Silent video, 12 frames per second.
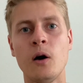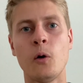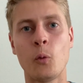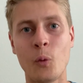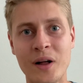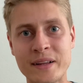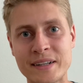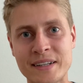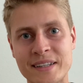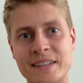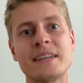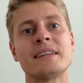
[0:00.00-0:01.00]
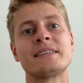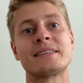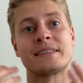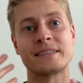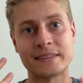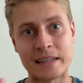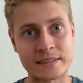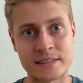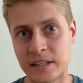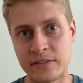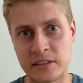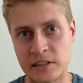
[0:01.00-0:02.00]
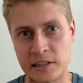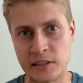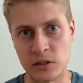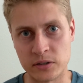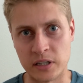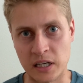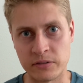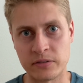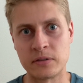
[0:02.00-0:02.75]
well, that's definitely not enough.